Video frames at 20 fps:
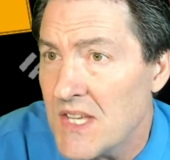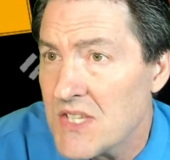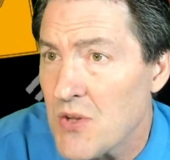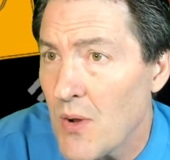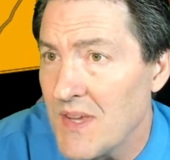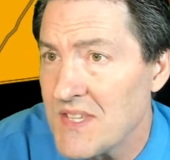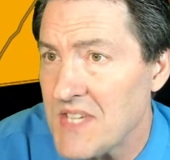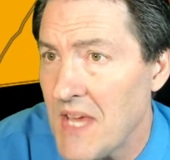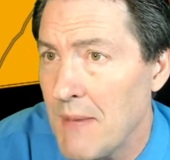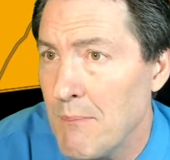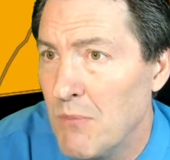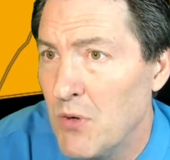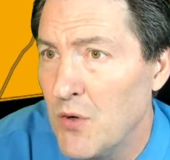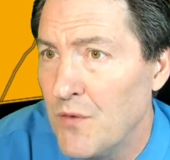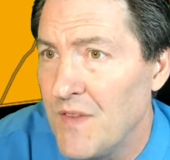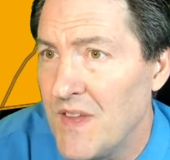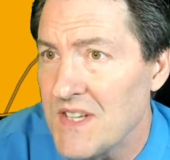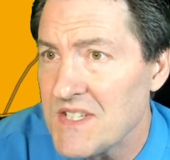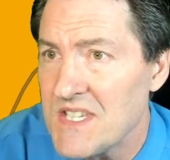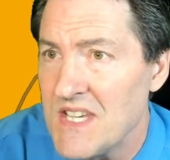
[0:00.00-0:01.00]
So as I
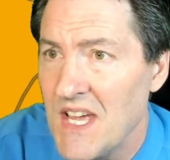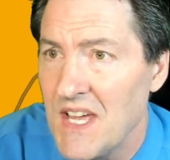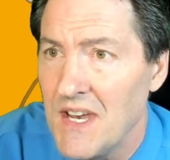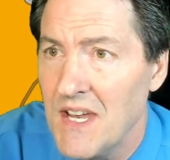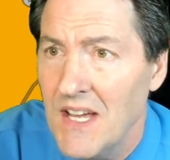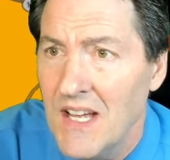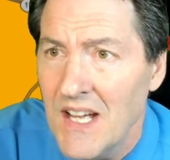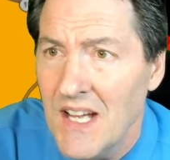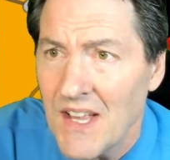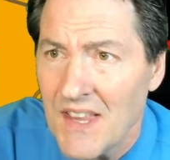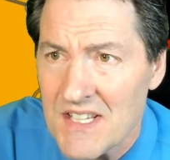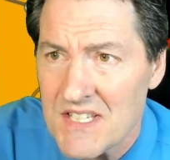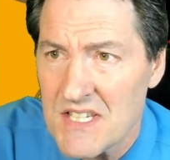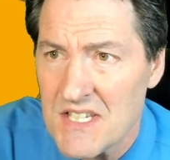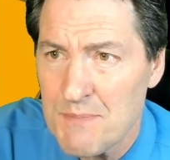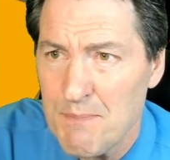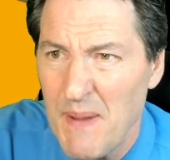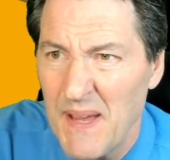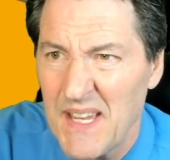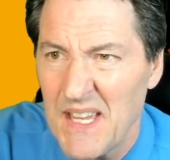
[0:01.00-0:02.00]
move this in, this
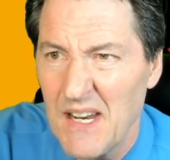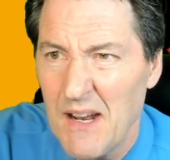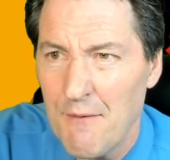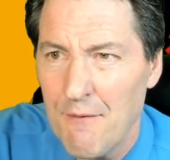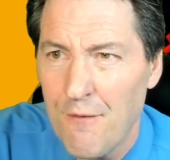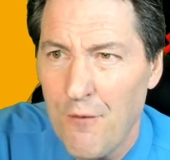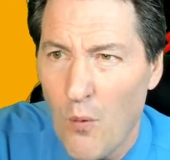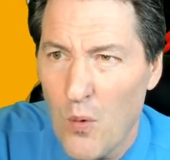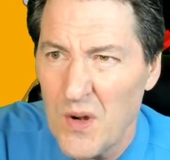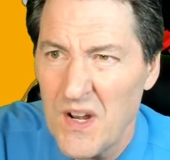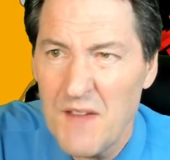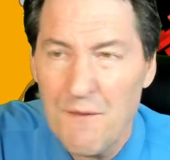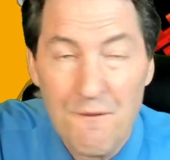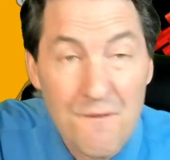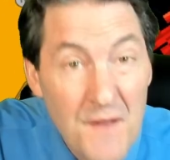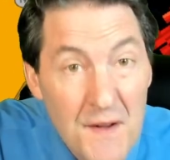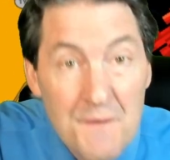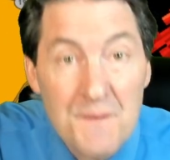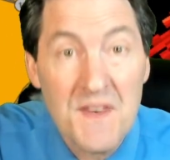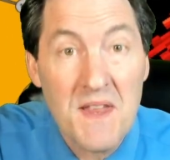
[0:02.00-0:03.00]
is picking up 40,
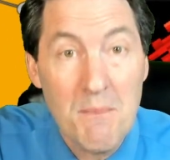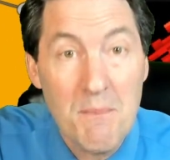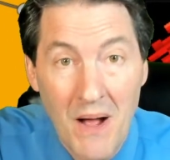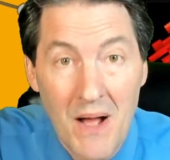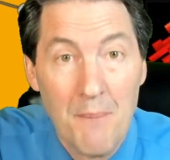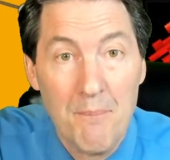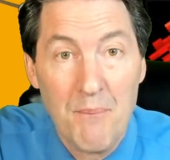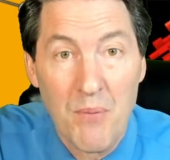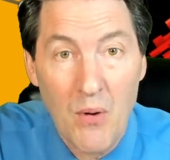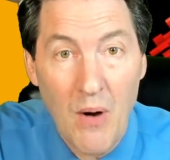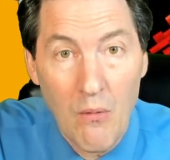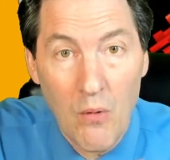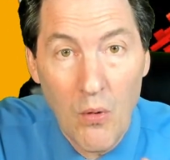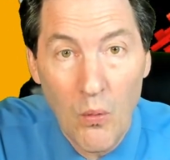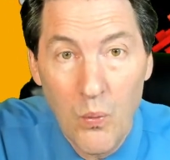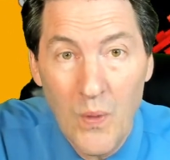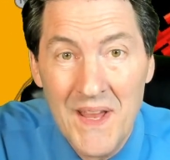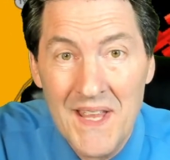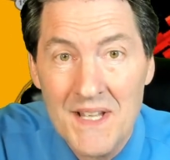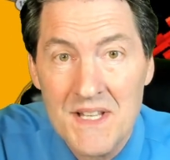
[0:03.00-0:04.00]
50 mile per hour
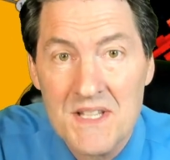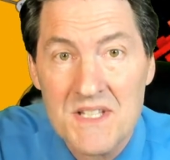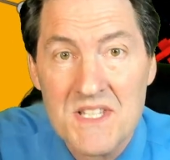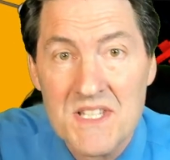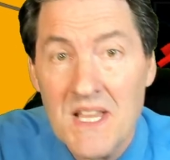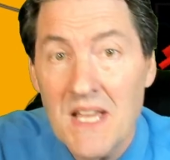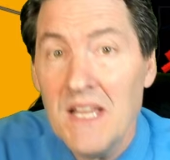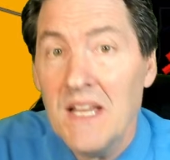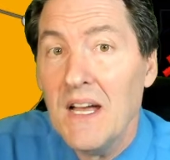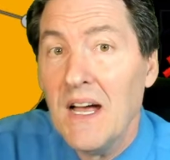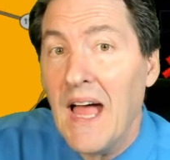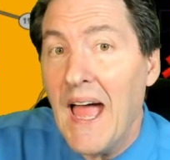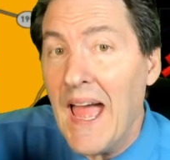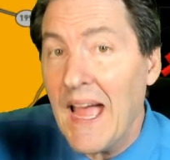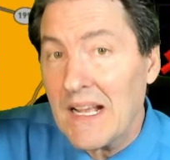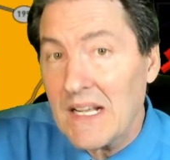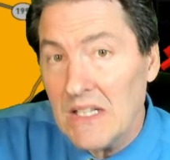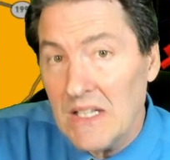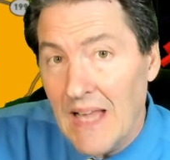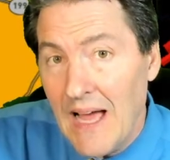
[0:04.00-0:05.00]
winds
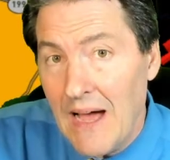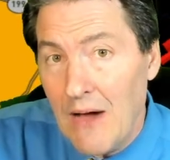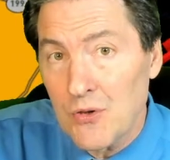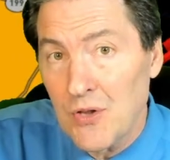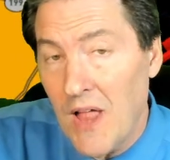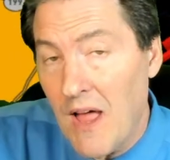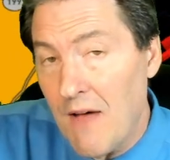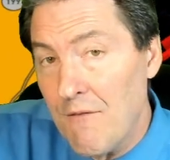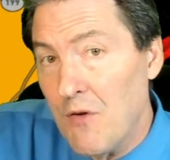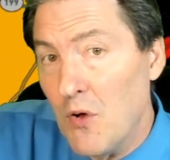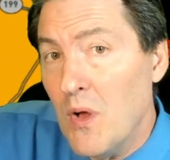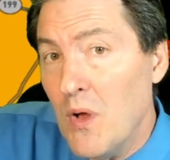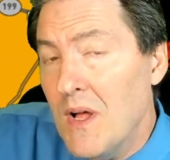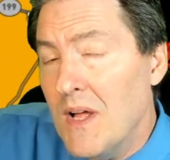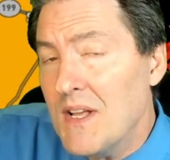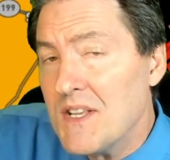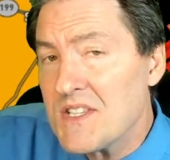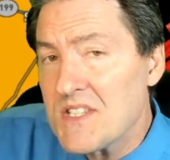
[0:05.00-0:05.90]
At cloud level,